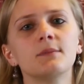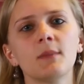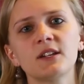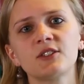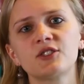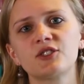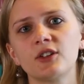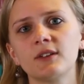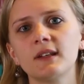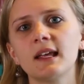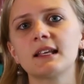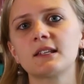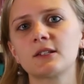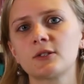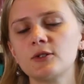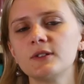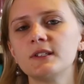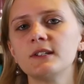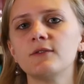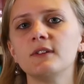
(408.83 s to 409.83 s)
mentioned
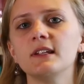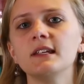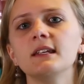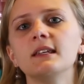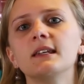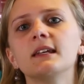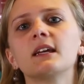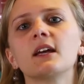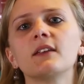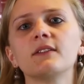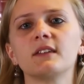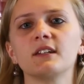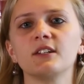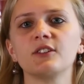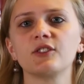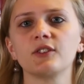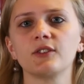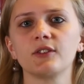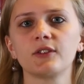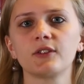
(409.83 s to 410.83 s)
exclusively in
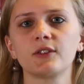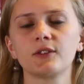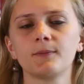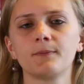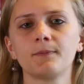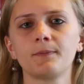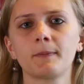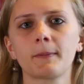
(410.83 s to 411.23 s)
incantations.